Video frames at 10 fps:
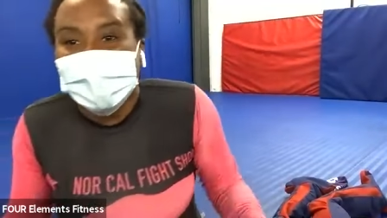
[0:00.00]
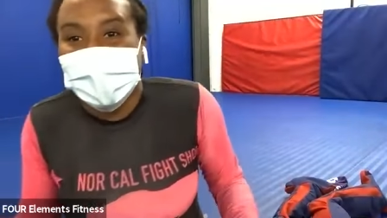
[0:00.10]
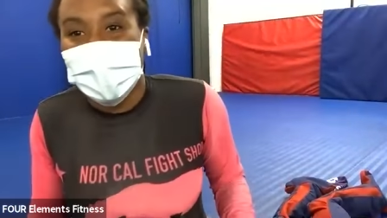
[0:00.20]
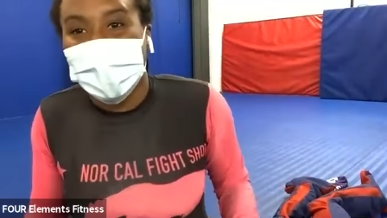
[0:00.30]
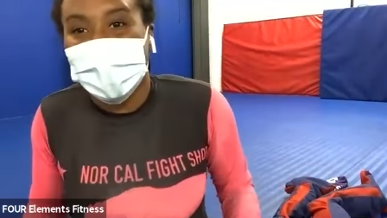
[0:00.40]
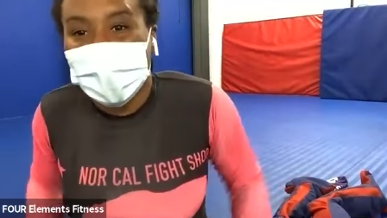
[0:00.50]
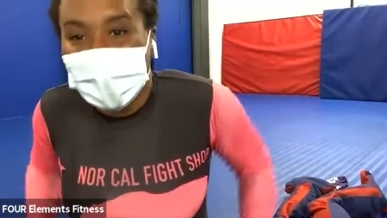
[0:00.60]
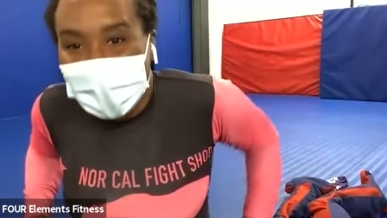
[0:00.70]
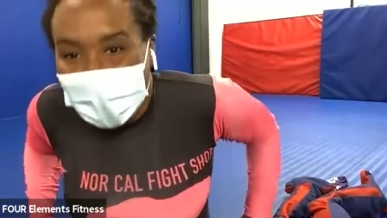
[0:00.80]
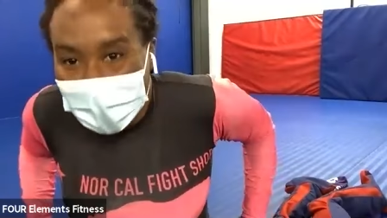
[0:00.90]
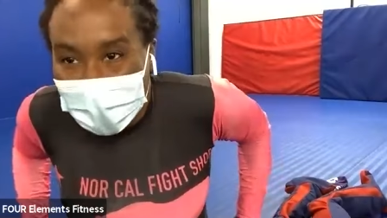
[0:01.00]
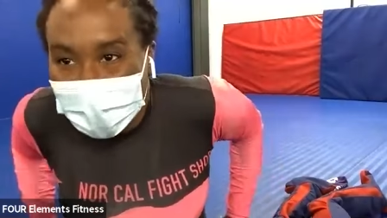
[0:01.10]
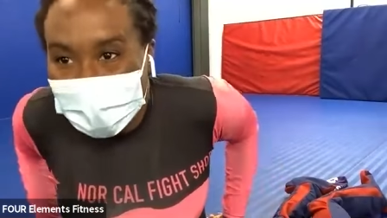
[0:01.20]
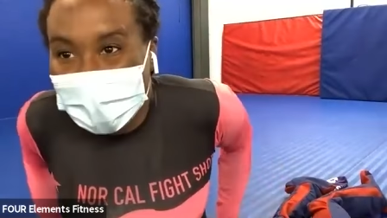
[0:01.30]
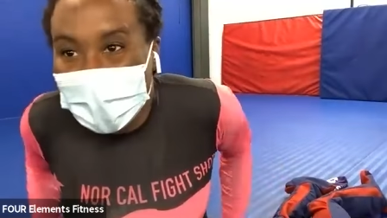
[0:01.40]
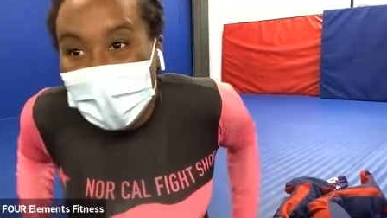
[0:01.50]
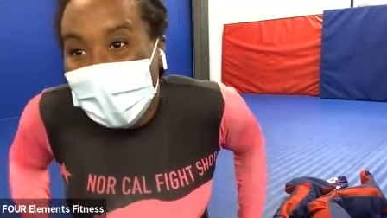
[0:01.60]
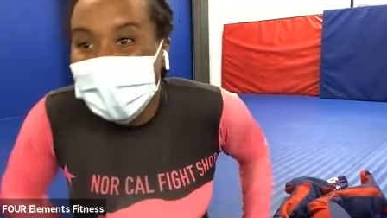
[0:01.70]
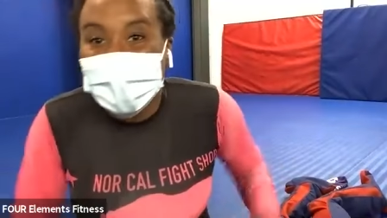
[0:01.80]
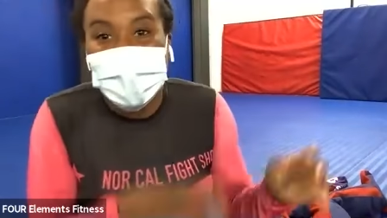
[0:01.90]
So so it was